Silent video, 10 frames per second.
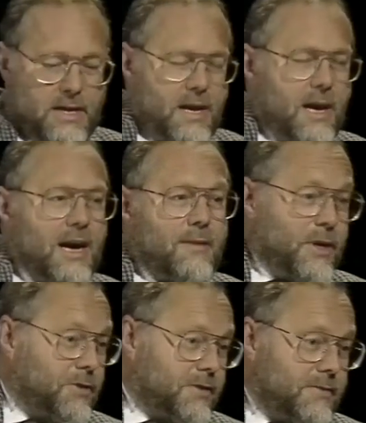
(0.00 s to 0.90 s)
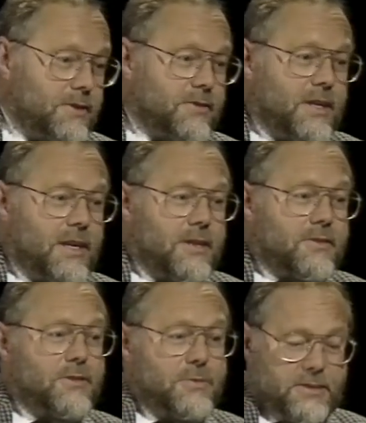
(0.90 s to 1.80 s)
uh, most of the stars that
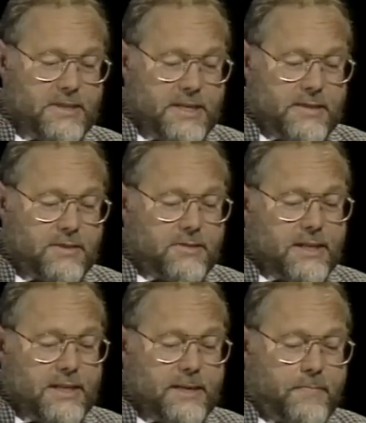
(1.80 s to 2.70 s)
we see in the sky.